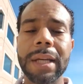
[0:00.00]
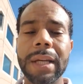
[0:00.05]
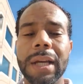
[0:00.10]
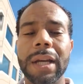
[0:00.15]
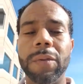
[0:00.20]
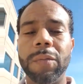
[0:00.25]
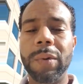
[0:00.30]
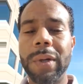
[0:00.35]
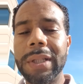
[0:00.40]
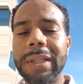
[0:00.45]

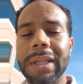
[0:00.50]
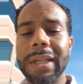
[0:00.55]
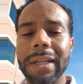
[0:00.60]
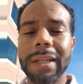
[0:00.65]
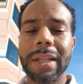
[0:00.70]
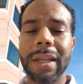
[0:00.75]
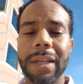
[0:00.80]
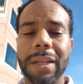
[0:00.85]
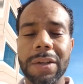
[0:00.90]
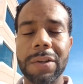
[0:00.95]
And one thing
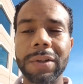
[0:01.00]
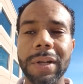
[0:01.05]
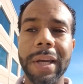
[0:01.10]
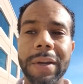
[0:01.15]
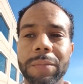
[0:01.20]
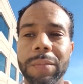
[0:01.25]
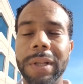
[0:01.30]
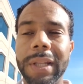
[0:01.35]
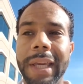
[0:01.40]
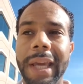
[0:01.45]
that they don't I
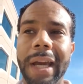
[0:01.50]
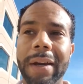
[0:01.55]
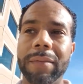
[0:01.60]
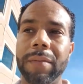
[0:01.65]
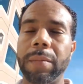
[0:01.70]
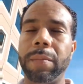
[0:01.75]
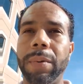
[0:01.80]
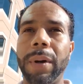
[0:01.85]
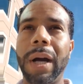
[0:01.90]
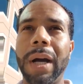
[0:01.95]
really have
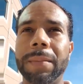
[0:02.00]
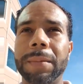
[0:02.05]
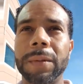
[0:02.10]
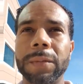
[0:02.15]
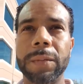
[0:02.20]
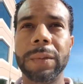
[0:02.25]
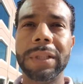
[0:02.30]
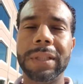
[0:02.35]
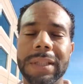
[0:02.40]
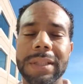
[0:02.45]
a
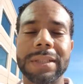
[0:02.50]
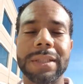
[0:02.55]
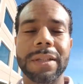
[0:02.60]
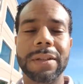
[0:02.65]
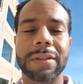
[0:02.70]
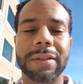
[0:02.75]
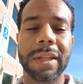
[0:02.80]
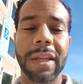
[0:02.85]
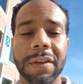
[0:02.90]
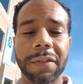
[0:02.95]
problem with is
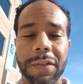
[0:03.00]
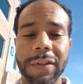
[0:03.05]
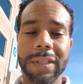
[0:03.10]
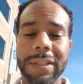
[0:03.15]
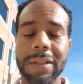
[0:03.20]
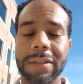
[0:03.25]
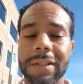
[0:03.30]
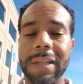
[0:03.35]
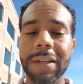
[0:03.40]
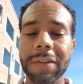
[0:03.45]
their defense.
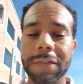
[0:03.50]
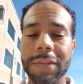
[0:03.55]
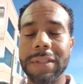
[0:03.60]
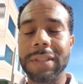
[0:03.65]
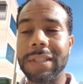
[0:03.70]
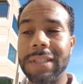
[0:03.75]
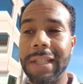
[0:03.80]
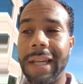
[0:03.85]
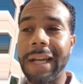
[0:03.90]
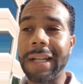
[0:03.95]
Their
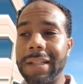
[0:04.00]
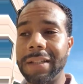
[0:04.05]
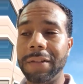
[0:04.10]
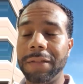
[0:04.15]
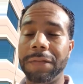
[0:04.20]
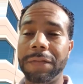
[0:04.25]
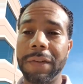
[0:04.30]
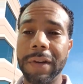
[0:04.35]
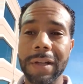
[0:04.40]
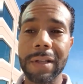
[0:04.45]
defense is actually
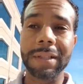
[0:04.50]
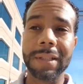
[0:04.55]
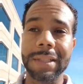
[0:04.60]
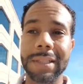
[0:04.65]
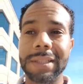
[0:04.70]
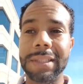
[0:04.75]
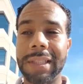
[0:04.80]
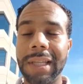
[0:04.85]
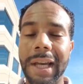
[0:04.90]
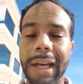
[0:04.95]
fairly
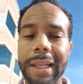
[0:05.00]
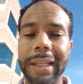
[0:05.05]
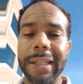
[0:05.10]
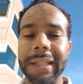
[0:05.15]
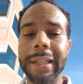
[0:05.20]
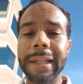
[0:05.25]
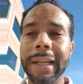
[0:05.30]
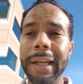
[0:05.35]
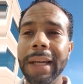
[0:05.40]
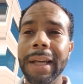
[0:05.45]
solid,
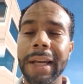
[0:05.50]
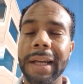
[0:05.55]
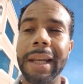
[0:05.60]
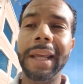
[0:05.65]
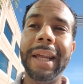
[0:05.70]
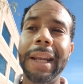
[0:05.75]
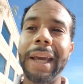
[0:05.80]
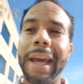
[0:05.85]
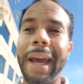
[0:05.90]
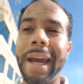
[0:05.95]
and
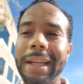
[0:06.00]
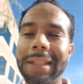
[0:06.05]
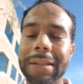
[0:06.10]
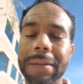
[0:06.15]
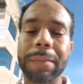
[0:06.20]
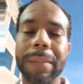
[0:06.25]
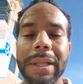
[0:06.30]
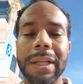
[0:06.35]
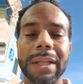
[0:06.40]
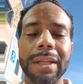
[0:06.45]
that
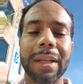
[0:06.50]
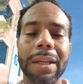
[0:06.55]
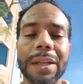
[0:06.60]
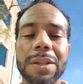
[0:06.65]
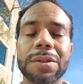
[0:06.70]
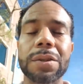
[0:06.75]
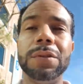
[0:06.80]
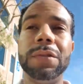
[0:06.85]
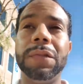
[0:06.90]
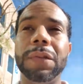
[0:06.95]
hasn't been an
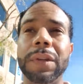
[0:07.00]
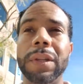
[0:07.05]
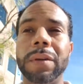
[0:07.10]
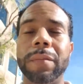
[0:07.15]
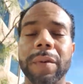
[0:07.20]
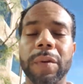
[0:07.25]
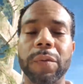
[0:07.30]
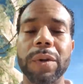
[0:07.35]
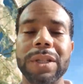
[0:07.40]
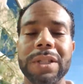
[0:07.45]
issue for
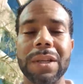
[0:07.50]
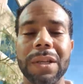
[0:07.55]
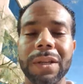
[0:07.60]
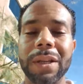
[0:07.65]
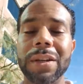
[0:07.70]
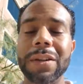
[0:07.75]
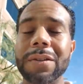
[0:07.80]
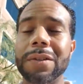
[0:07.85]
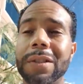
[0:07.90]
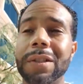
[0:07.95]
them in recent
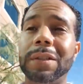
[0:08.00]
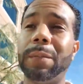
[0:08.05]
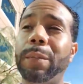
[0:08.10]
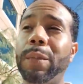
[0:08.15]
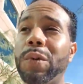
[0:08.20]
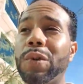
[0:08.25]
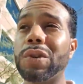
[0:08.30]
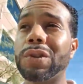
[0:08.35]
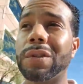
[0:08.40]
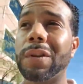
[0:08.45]
years. It's
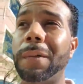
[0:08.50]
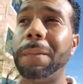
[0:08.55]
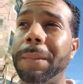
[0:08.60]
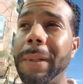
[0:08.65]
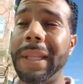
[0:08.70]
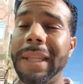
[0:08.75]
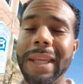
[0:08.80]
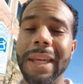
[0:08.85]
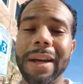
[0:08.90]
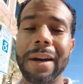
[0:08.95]
more so
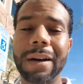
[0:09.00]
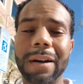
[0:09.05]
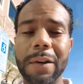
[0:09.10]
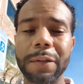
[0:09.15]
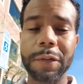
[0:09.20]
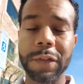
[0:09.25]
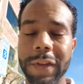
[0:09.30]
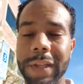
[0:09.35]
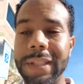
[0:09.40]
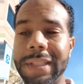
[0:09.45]
been the
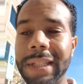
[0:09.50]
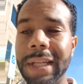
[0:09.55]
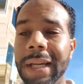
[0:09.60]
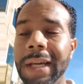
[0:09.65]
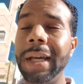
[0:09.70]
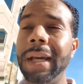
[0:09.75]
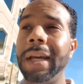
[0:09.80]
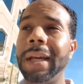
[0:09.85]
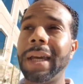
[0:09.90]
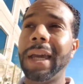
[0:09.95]
offense.
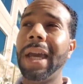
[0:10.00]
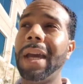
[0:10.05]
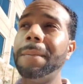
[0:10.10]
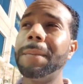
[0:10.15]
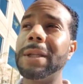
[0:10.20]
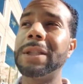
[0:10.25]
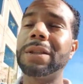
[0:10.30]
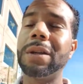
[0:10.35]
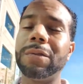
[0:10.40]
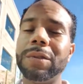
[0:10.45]
Cam
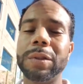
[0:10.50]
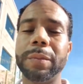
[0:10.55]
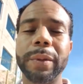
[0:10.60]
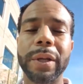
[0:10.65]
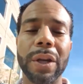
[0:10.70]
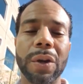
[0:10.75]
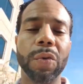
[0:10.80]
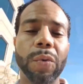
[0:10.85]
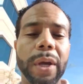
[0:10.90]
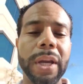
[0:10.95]
has always
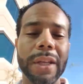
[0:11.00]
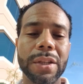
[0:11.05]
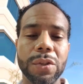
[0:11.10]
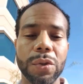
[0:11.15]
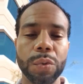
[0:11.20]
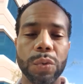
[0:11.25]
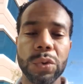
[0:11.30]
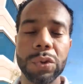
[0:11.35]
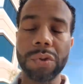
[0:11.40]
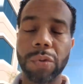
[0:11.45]
been a great
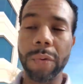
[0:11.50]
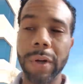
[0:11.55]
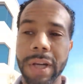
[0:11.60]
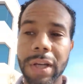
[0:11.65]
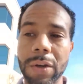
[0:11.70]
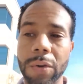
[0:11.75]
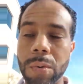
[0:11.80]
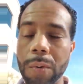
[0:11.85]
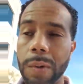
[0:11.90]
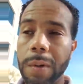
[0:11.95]
dual
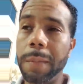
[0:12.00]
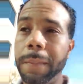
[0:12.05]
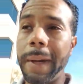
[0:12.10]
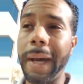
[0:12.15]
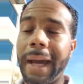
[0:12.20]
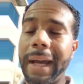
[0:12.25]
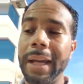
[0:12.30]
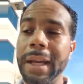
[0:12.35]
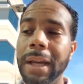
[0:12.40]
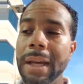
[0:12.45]
threat
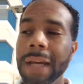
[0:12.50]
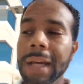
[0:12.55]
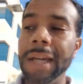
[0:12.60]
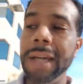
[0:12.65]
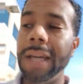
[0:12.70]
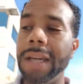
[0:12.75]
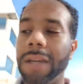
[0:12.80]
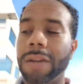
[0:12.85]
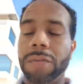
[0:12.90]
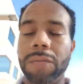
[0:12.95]
quarterback.
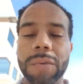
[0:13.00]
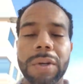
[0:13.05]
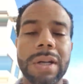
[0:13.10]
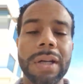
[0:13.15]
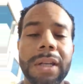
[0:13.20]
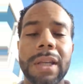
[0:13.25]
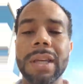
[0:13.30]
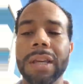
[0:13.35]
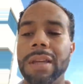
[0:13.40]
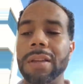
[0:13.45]
He can
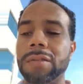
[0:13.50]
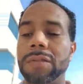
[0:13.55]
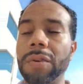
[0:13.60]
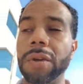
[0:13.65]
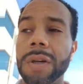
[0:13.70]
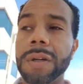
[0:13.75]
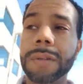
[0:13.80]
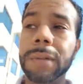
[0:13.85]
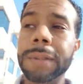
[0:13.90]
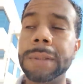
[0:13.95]
run, he can
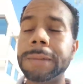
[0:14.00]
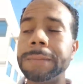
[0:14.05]
throw.